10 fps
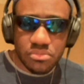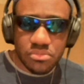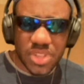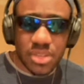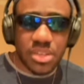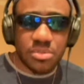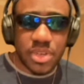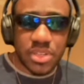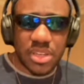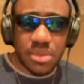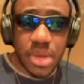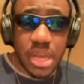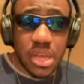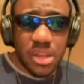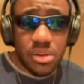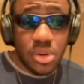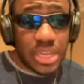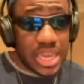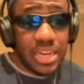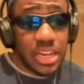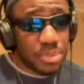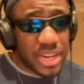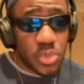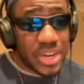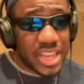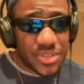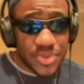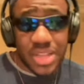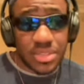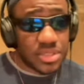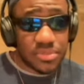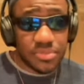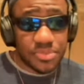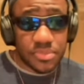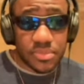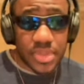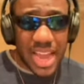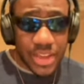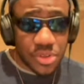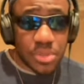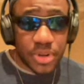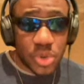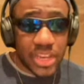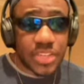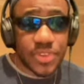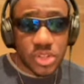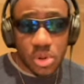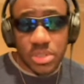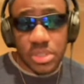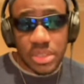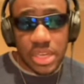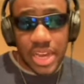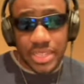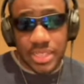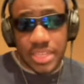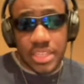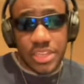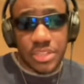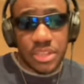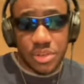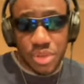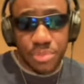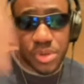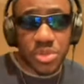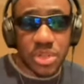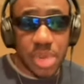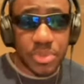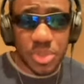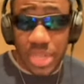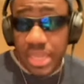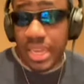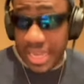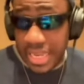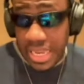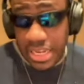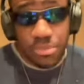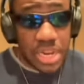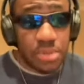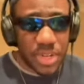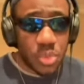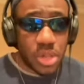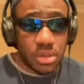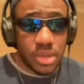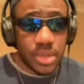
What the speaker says: England's best game. Look, England played well against France. I thought they played well against France until the guy sent the ball to Neptune. England played well.